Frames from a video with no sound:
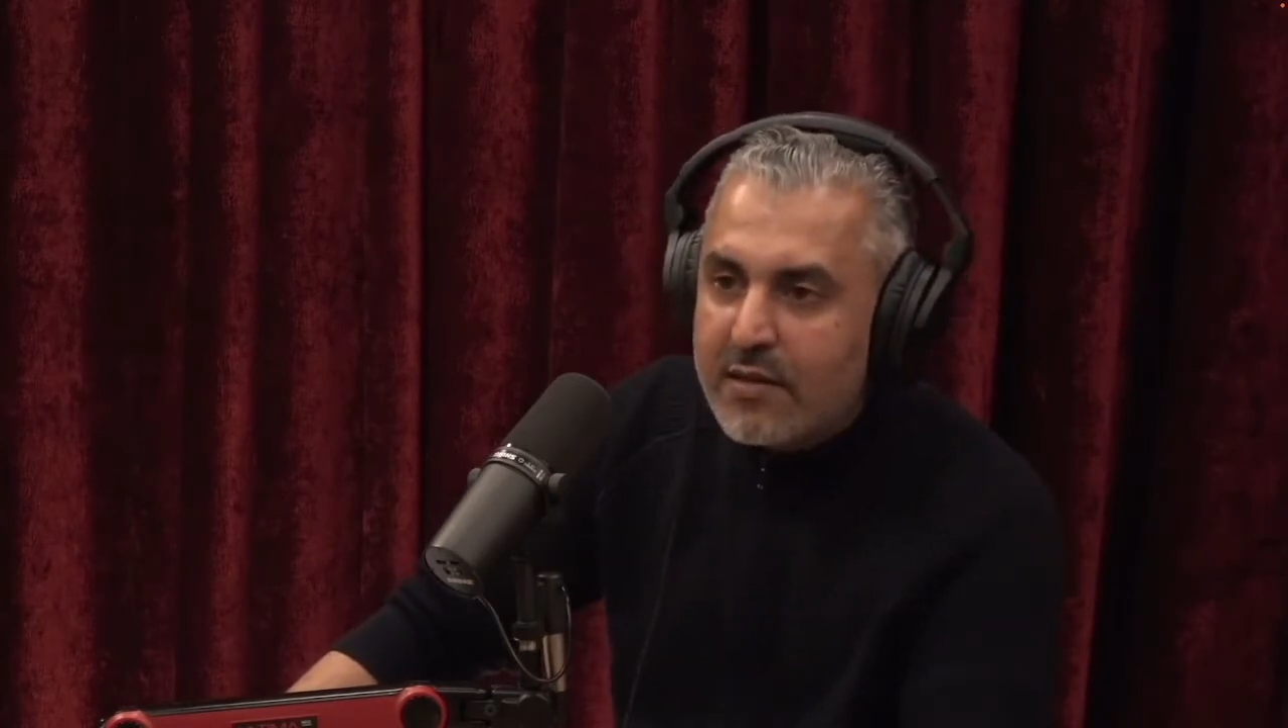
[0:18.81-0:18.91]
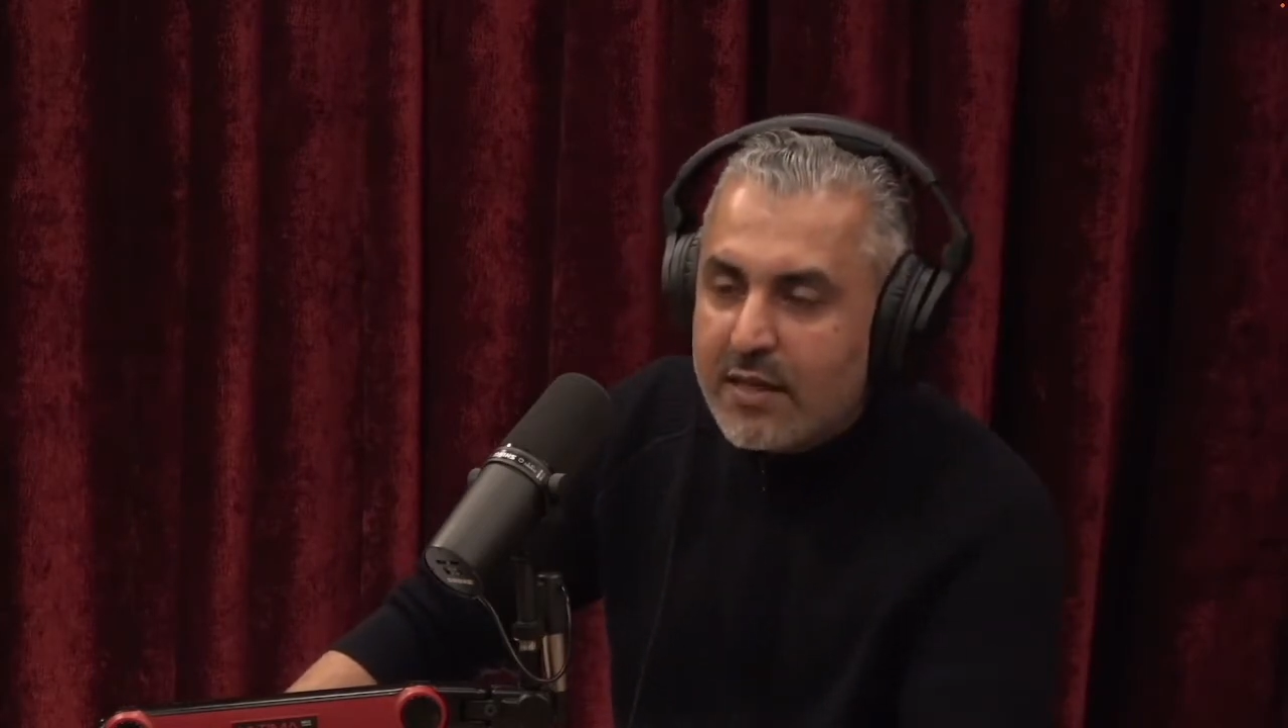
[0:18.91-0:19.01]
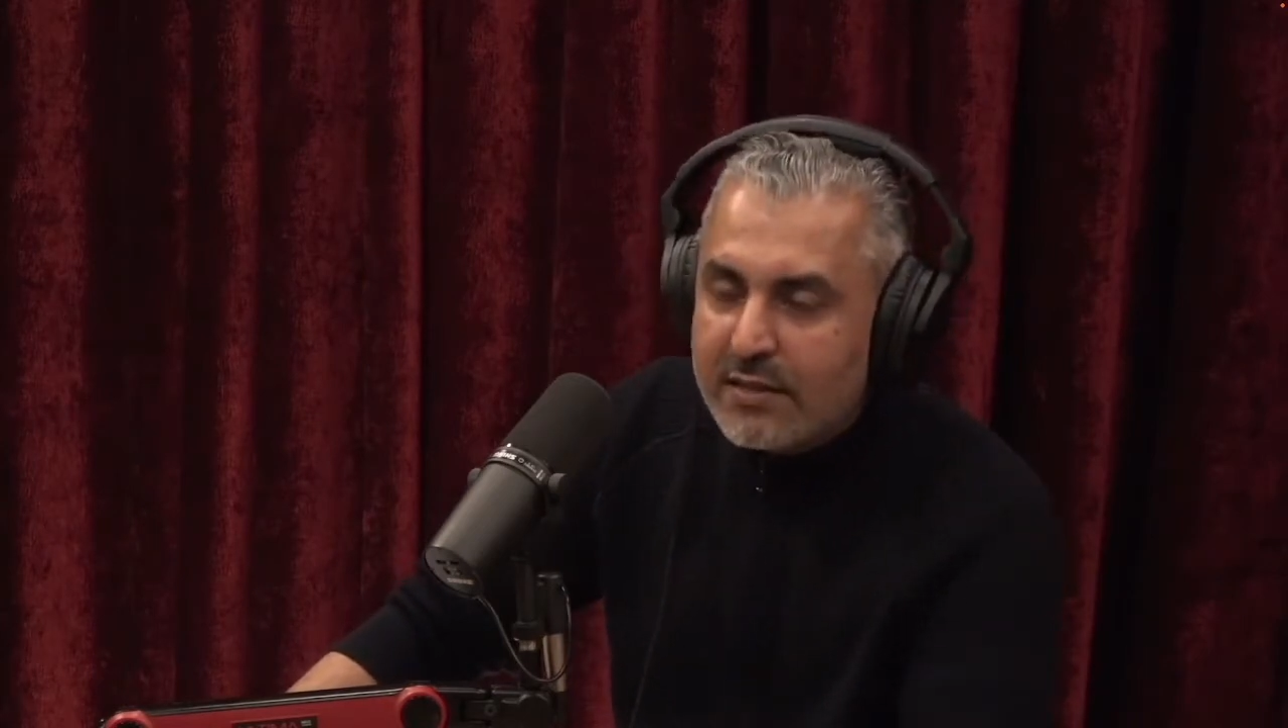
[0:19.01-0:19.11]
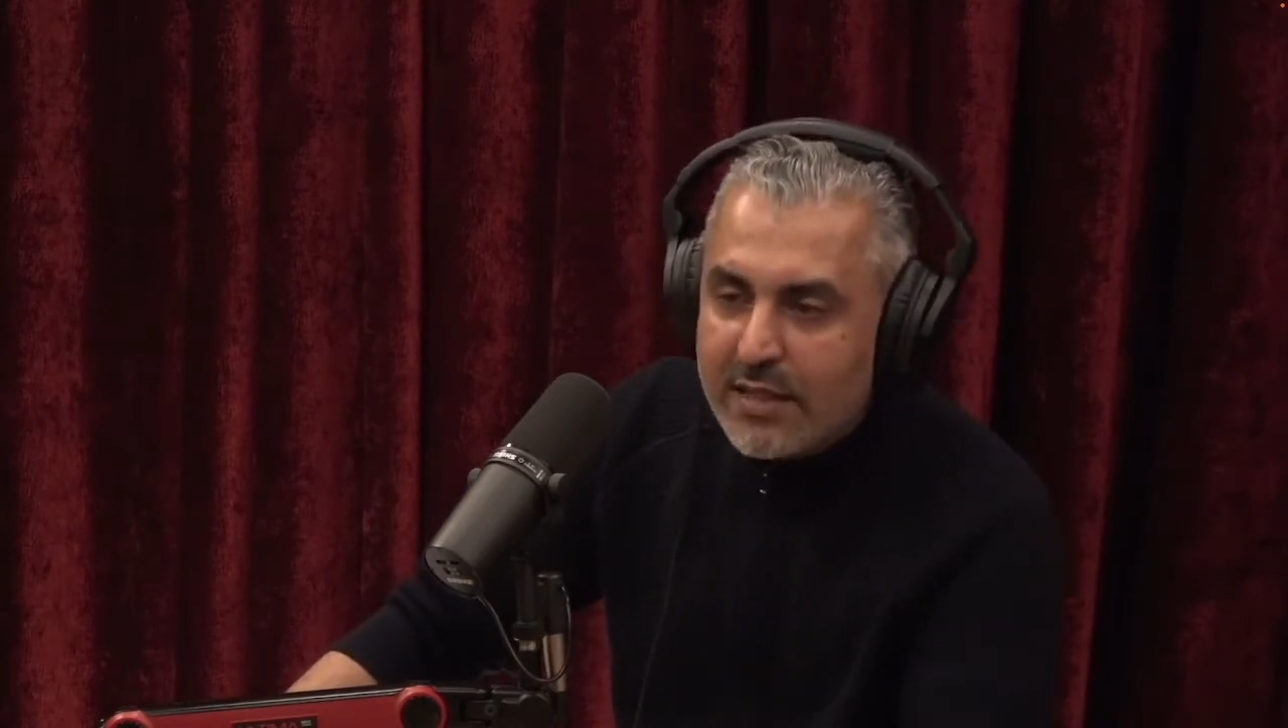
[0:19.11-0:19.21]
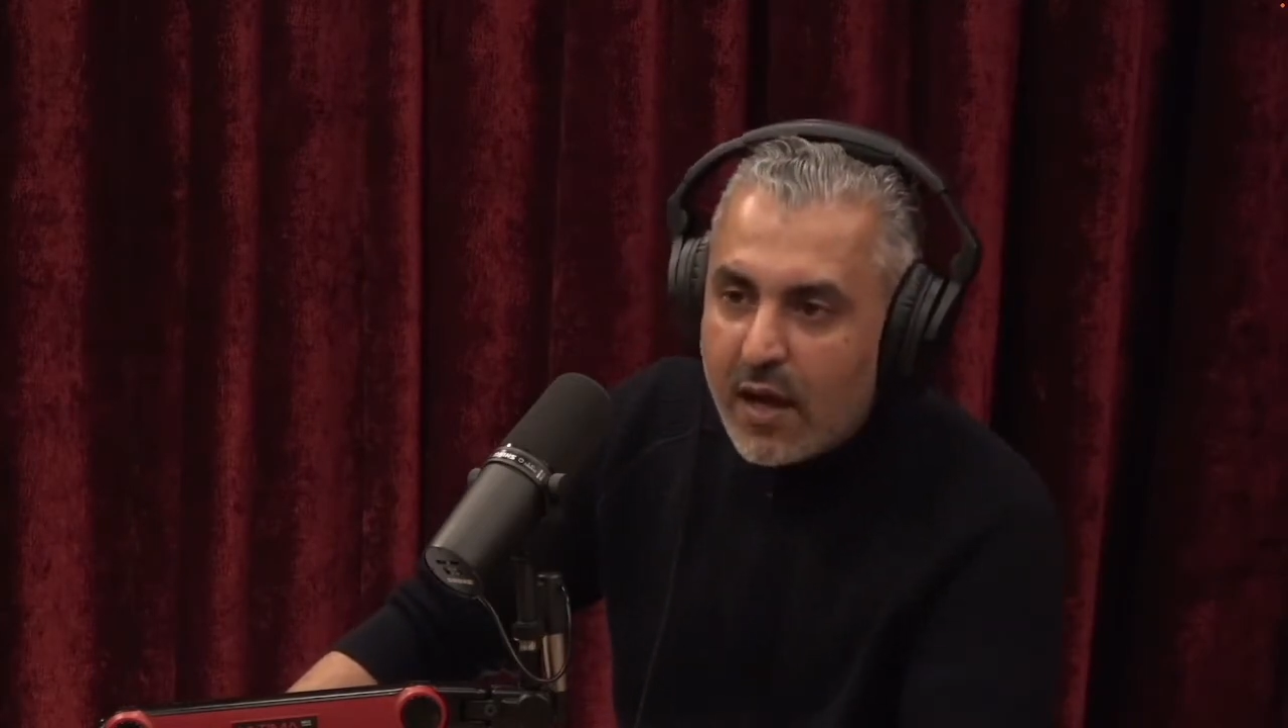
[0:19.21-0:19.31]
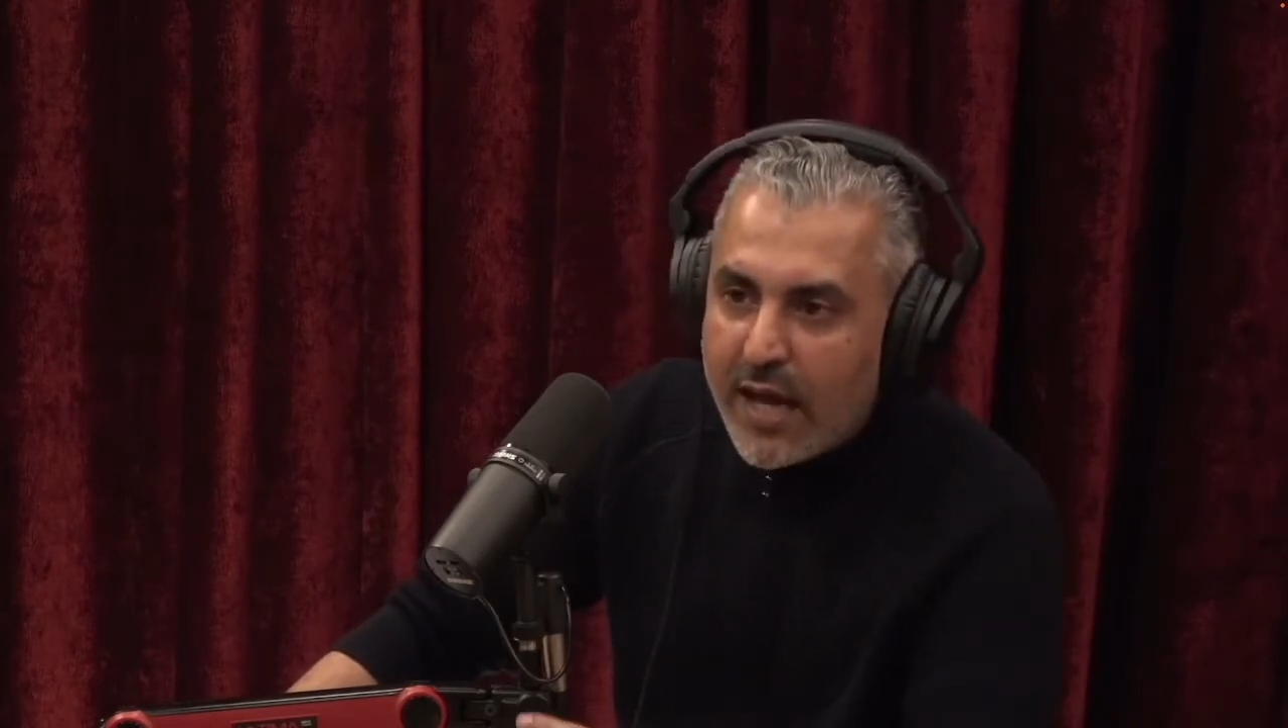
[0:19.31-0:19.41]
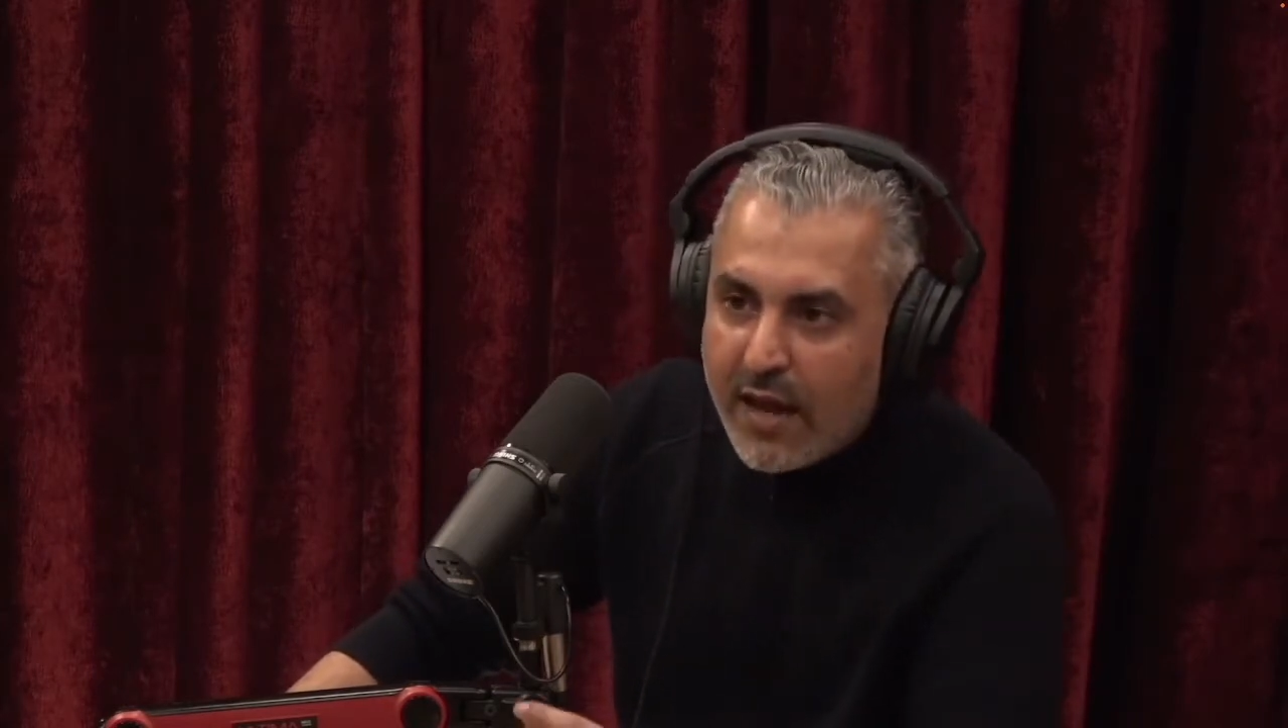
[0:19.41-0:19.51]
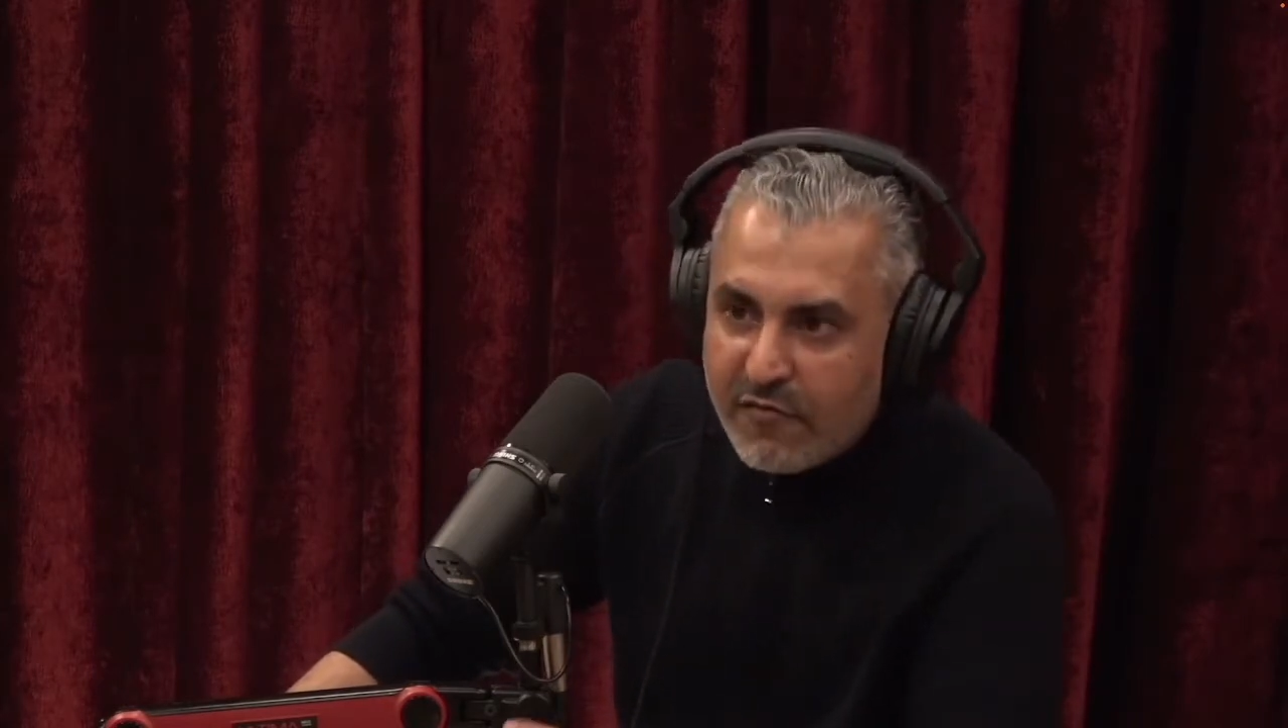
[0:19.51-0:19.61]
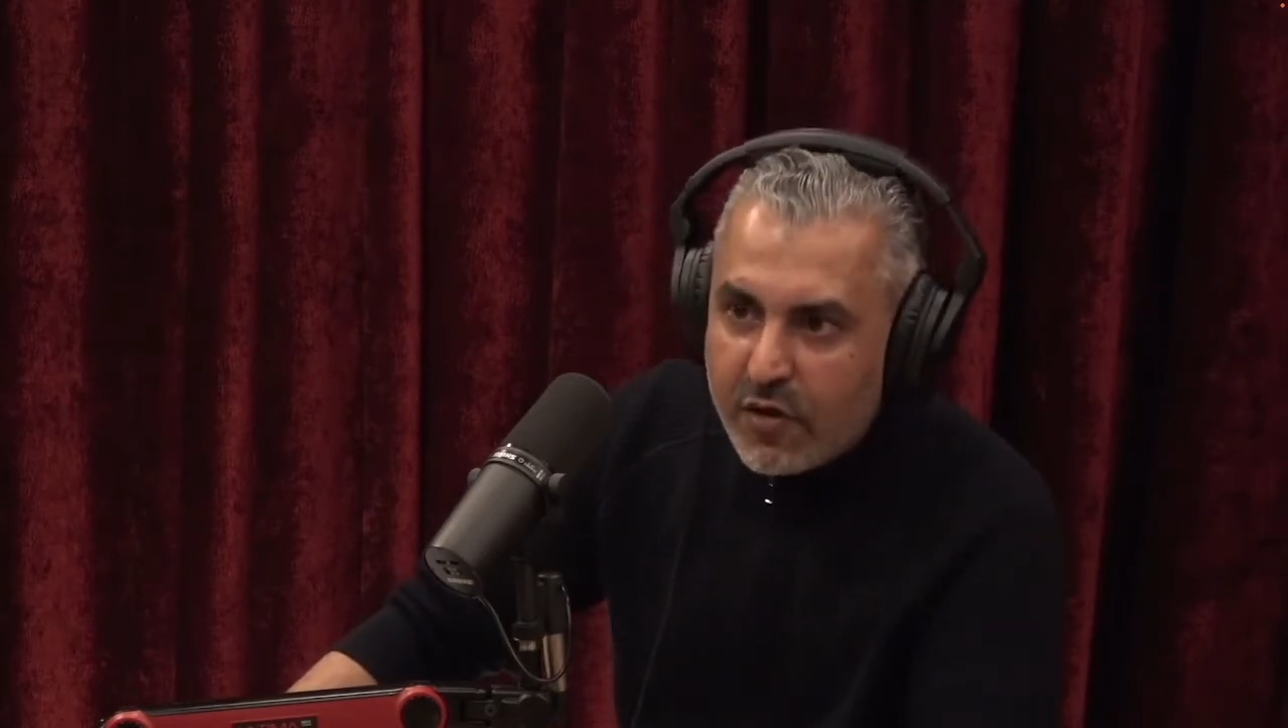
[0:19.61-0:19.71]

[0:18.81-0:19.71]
think they're CIA